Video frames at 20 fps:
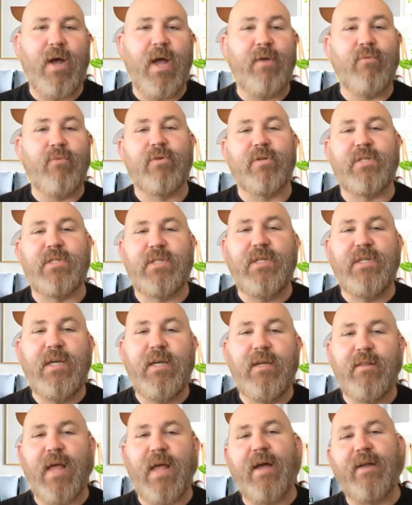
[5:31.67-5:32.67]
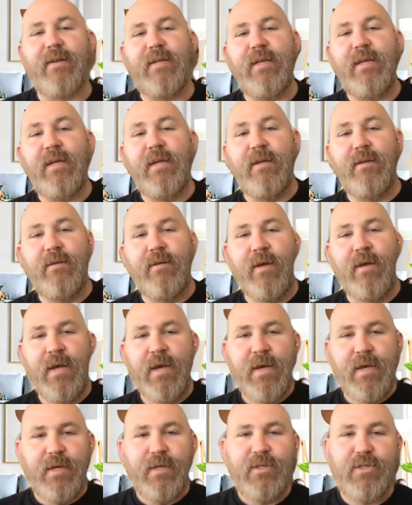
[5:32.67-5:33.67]
and we're seeing that in
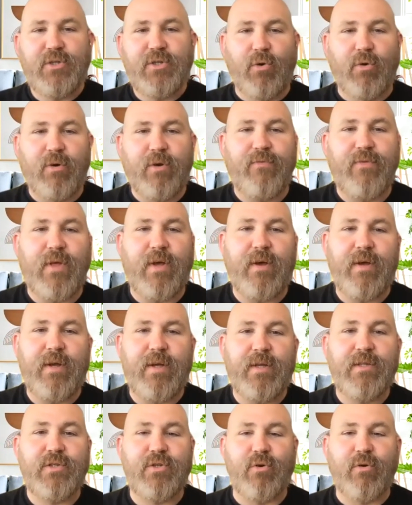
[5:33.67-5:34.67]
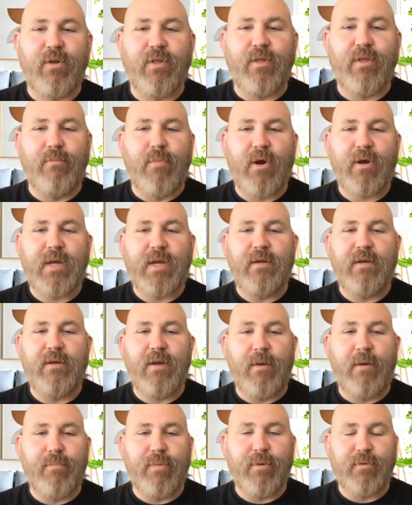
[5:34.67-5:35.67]
sort of the in sort of the market
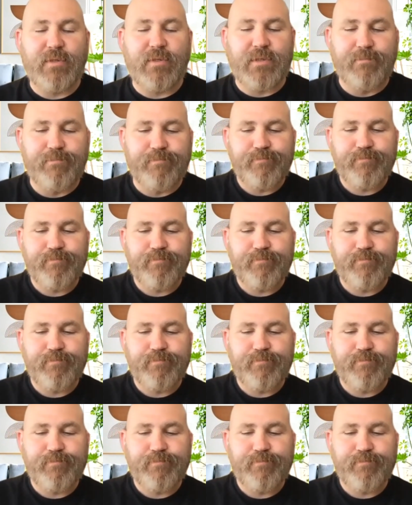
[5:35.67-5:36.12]
numbers.